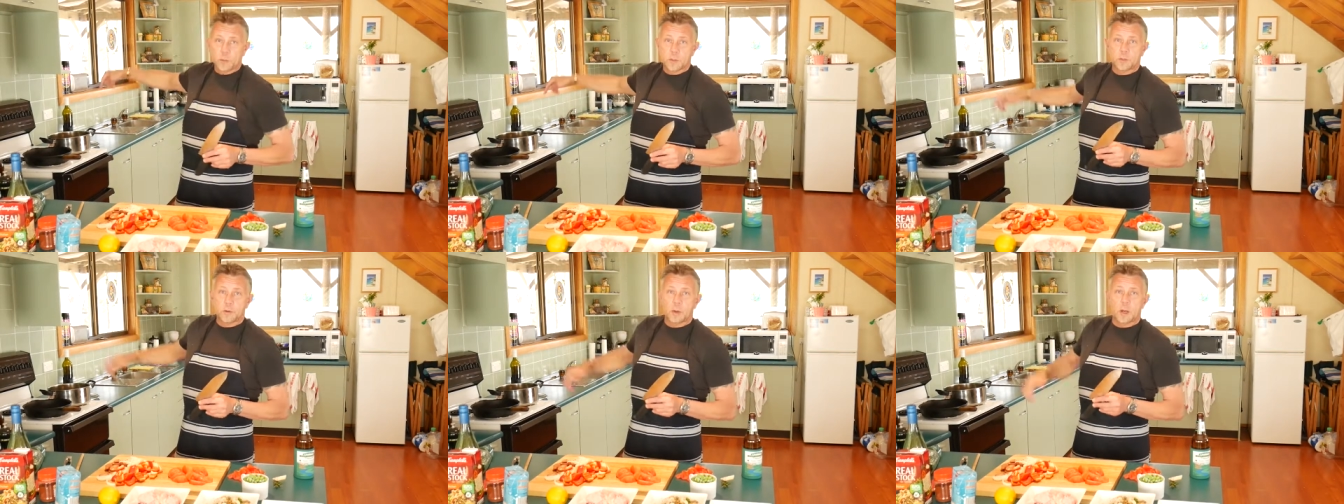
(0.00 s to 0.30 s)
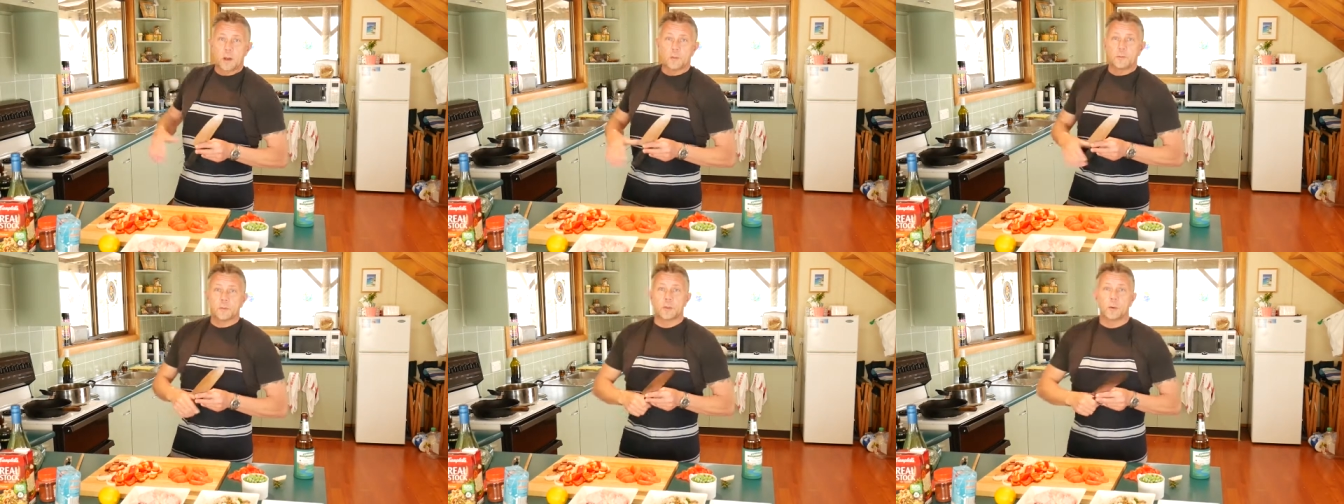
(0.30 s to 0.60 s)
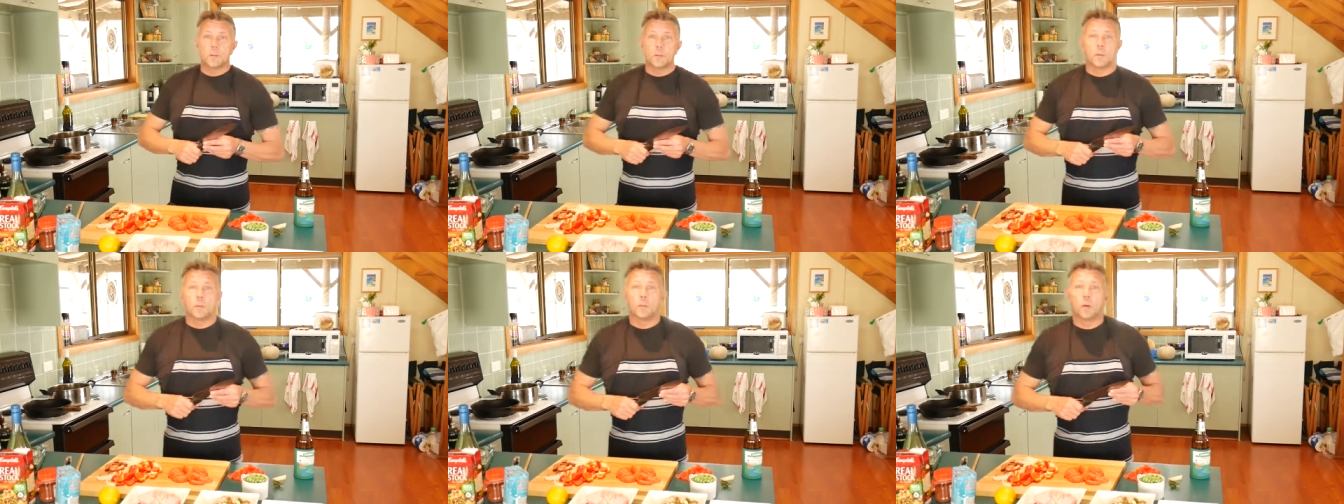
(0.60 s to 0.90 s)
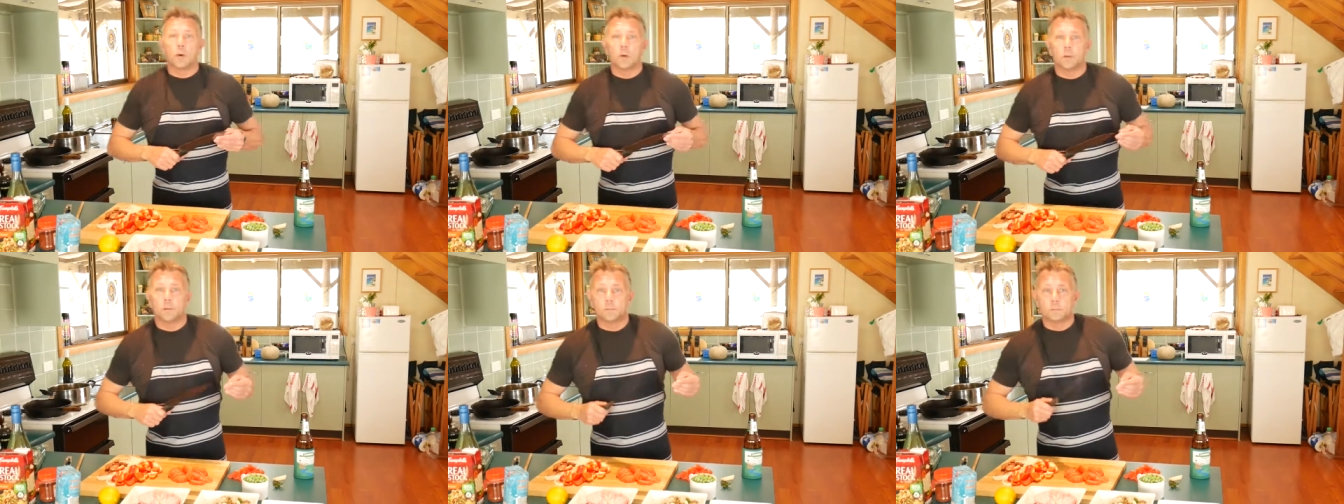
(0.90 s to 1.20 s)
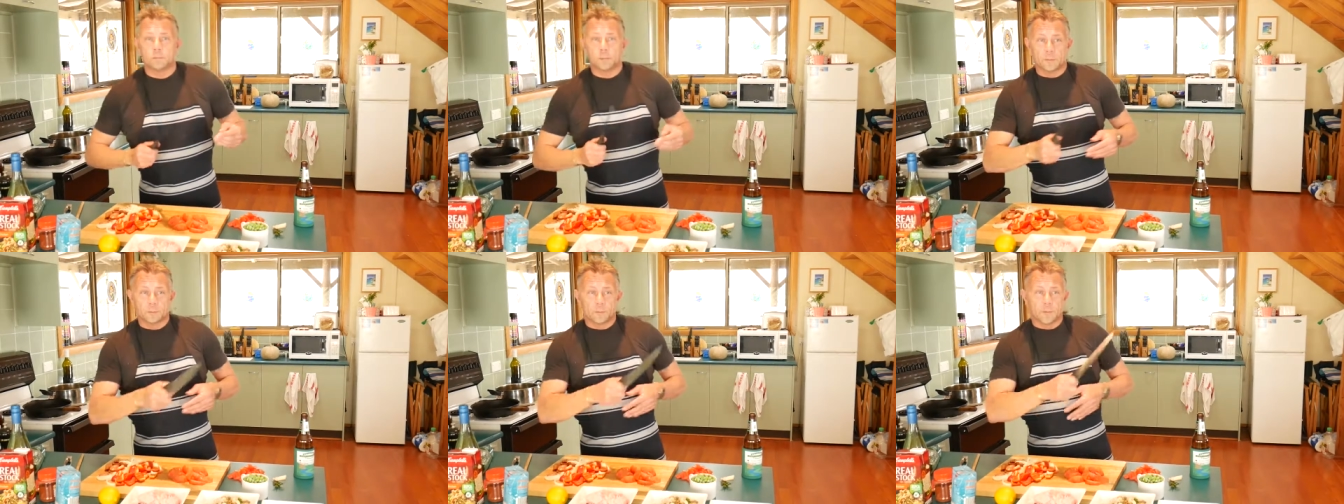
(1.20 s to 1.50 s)
straight over the top of the pot?
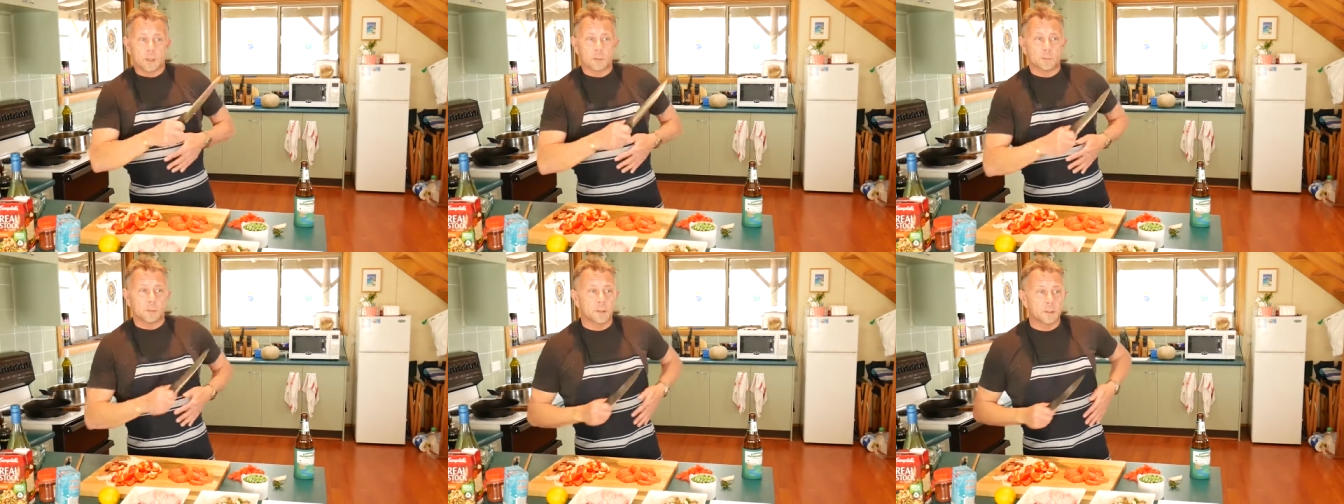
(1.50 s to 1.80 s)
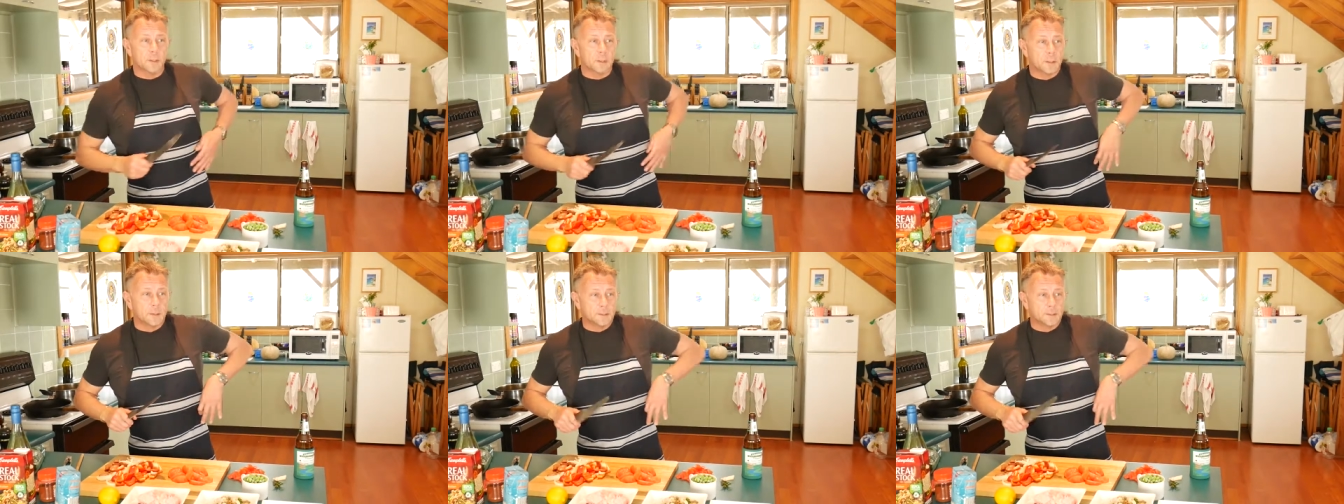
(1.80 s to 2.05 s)
Thanks, bud.